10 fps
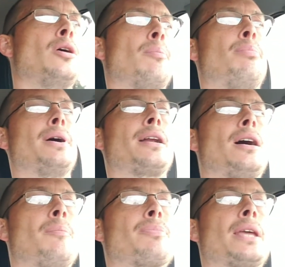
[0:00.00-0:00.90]
But
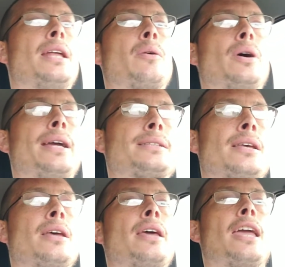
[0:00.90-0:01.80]
anyways,
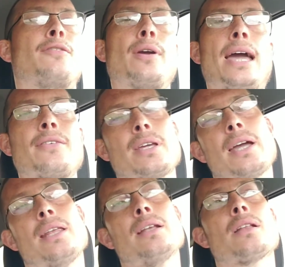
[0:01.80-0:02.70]
if you haven't
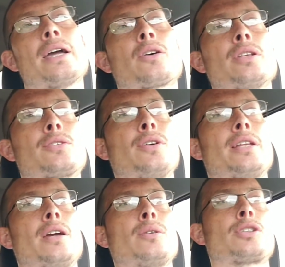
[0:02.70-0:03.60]
yet, hit like on this
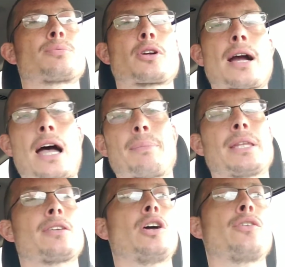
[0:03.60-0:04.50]
video, subscribe, hit
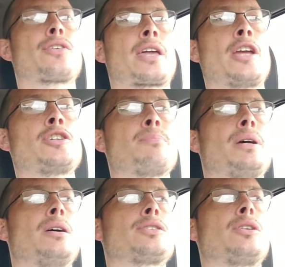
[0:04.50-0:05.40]
the notification
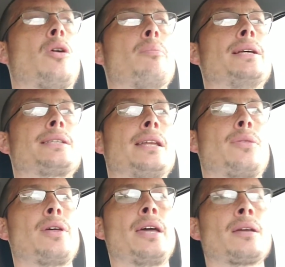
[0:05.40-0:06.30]
bell so you don't miss
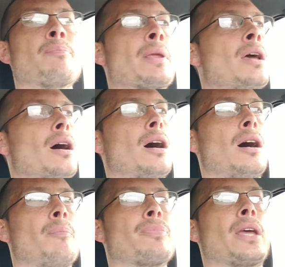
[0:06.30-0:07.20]
anything.
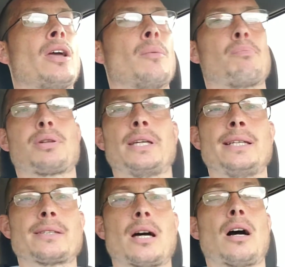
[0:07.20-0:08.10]

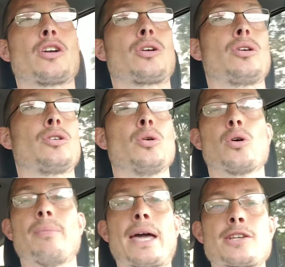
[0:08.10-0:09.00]
Please Google
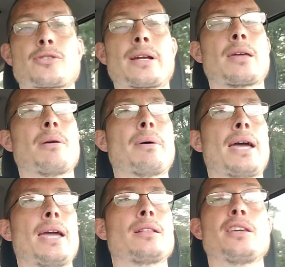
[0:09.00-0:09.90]
Mastering
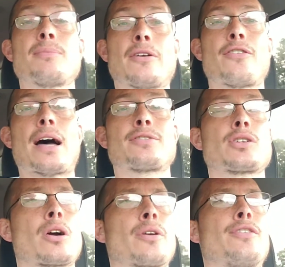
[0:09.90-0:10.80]
MMA, leave me a
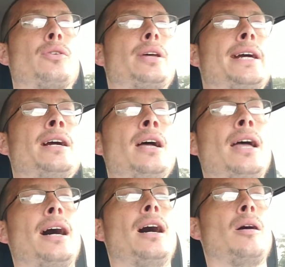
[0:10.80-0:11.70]
5-star review there.
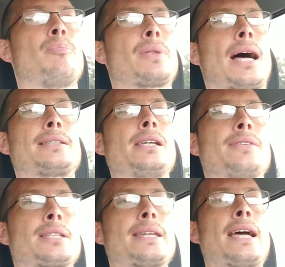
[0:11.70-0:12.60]
I see in the
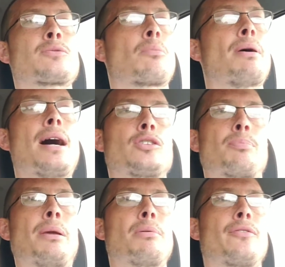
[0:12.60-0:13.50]
stats where piles of
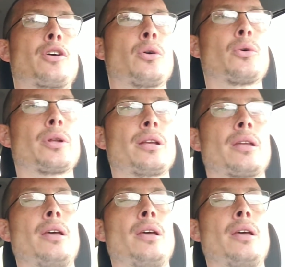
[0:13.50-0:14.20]
people have Googled it,